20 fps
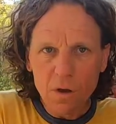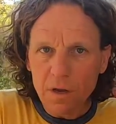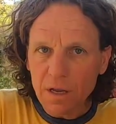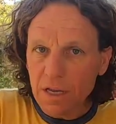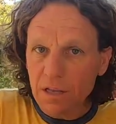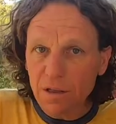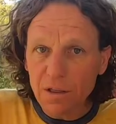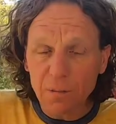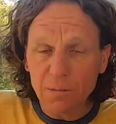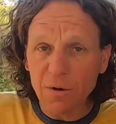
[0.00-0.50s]

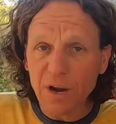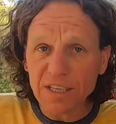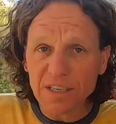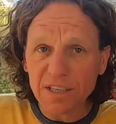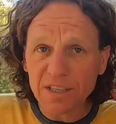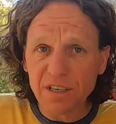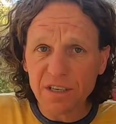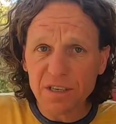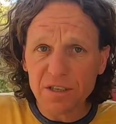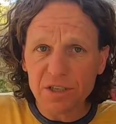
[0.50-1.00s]
Either the price
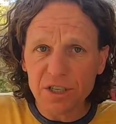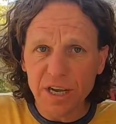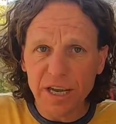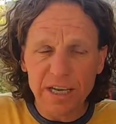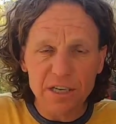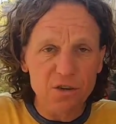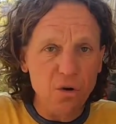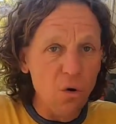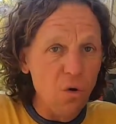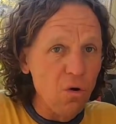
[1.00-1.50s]
is going to
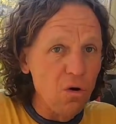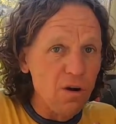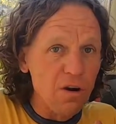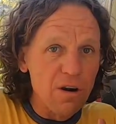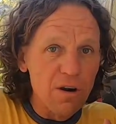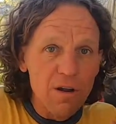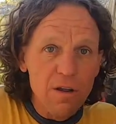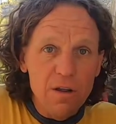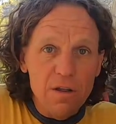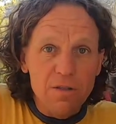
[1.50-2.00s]
change
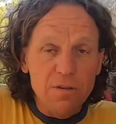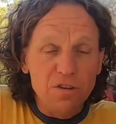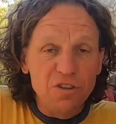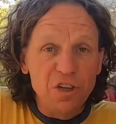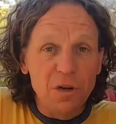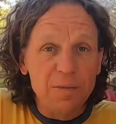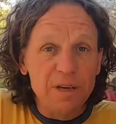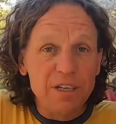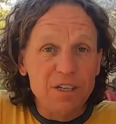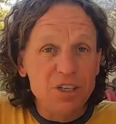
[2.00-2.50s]
or there's
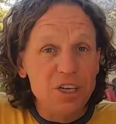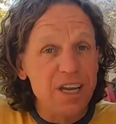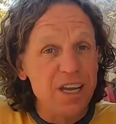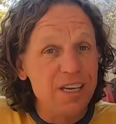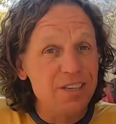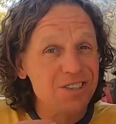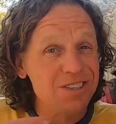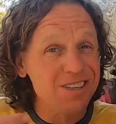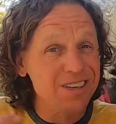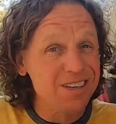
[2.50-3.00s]
going to be a
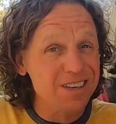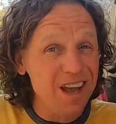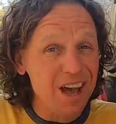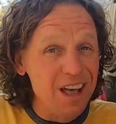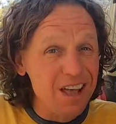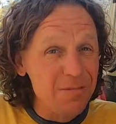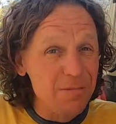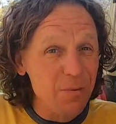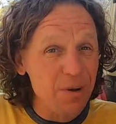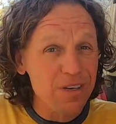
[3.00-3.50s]
change in the
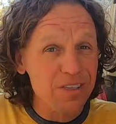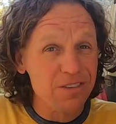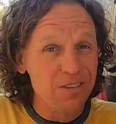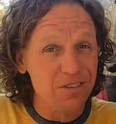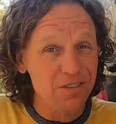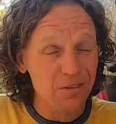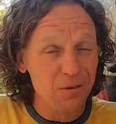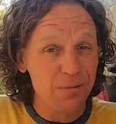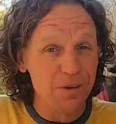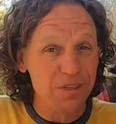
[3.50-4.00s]
non-price
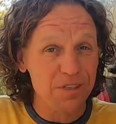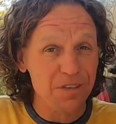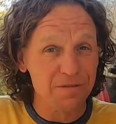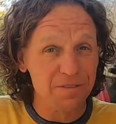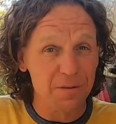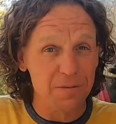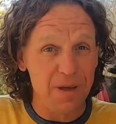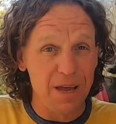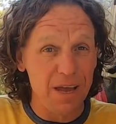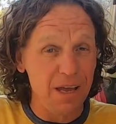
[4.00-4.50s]
determinants of
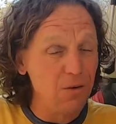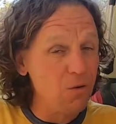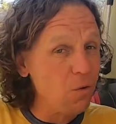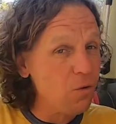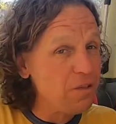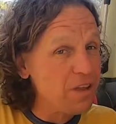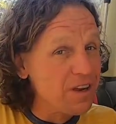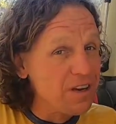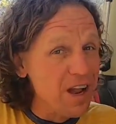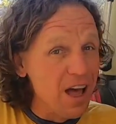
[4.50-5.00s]
demand
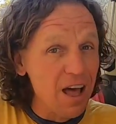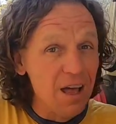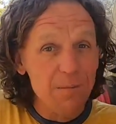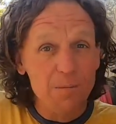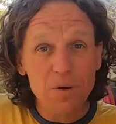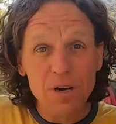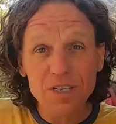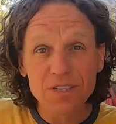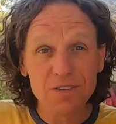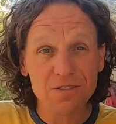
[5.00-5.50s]
or the
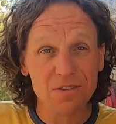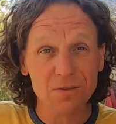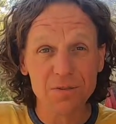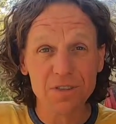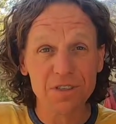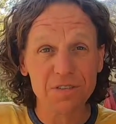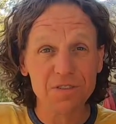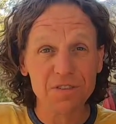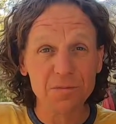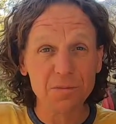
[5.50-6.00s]
non-price
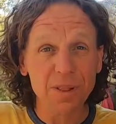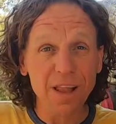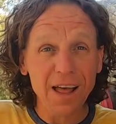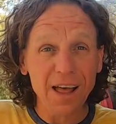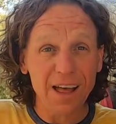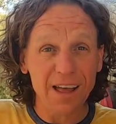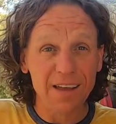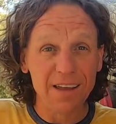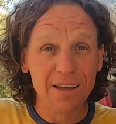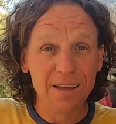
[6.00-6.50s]
determinants of
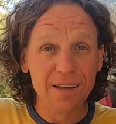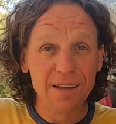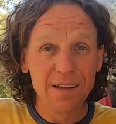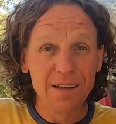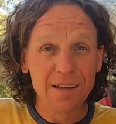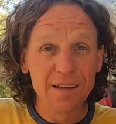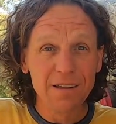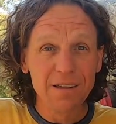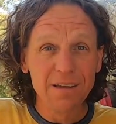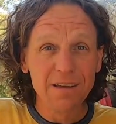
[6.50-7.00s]
supply.
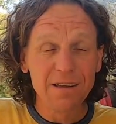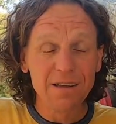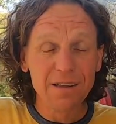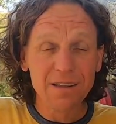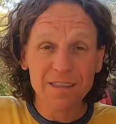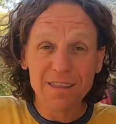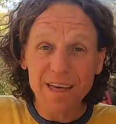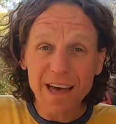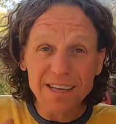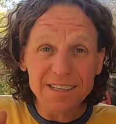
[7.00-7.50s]

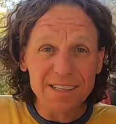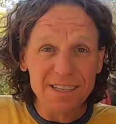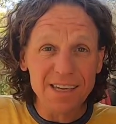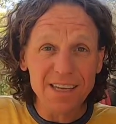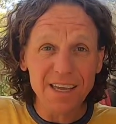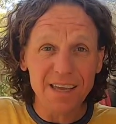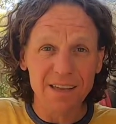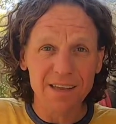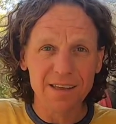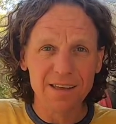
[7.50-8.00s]
That's
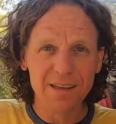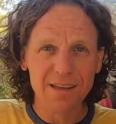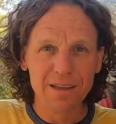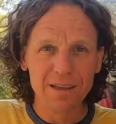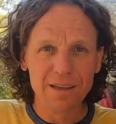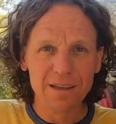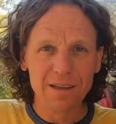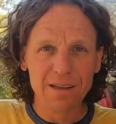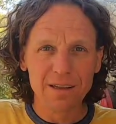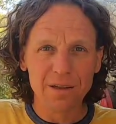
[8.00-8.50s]
it.
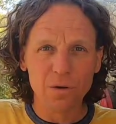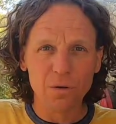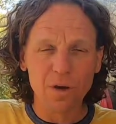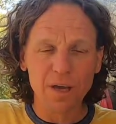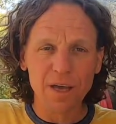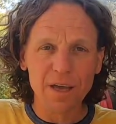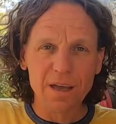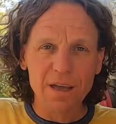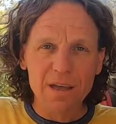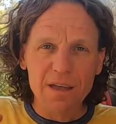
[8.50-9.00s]

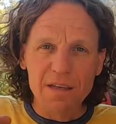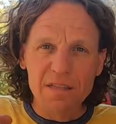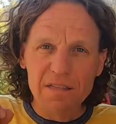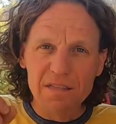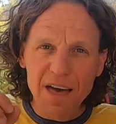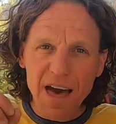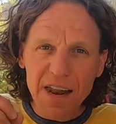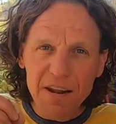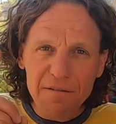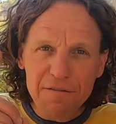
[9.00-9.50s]
Okay?
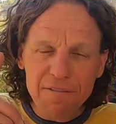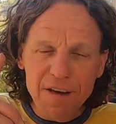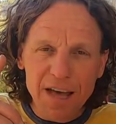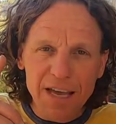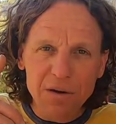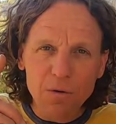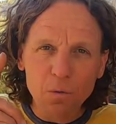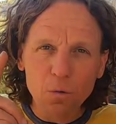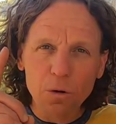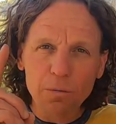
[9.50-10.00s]
That
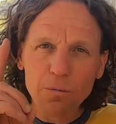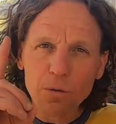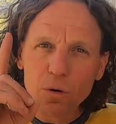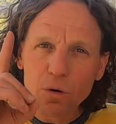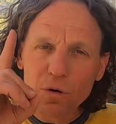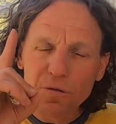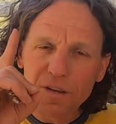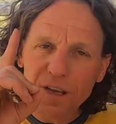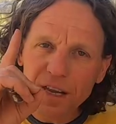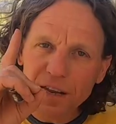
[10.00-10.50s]
event will
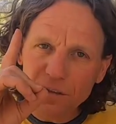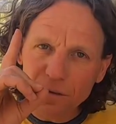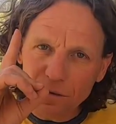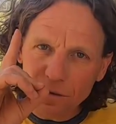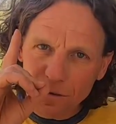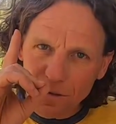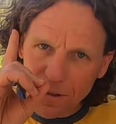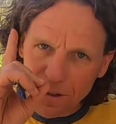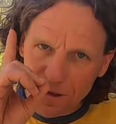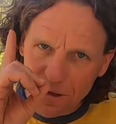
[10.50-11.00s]
move
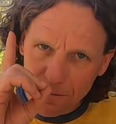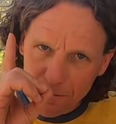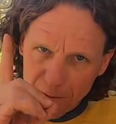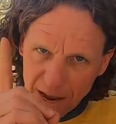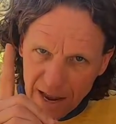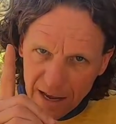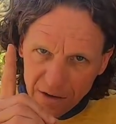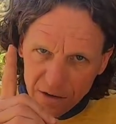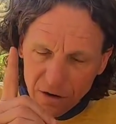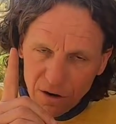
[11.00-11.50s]
either the
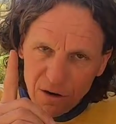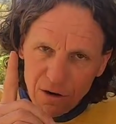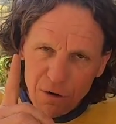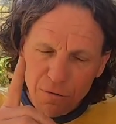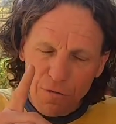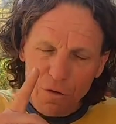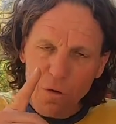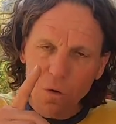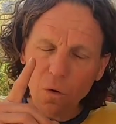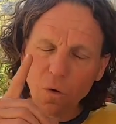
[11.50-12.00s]
demand
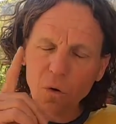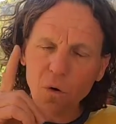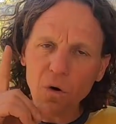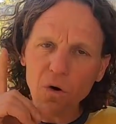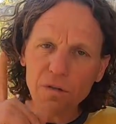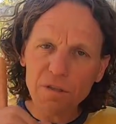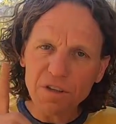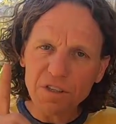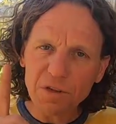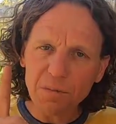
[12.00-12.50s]
curve
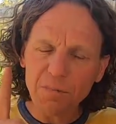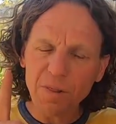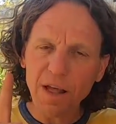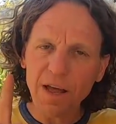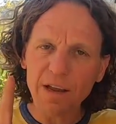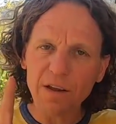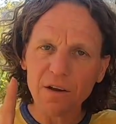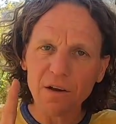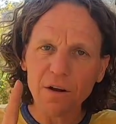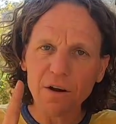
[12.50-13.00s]
or the
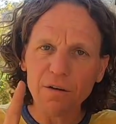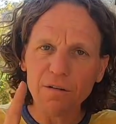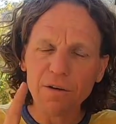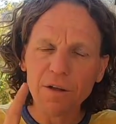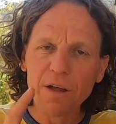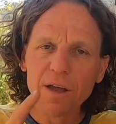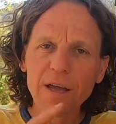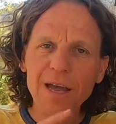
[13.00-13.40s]
supply curve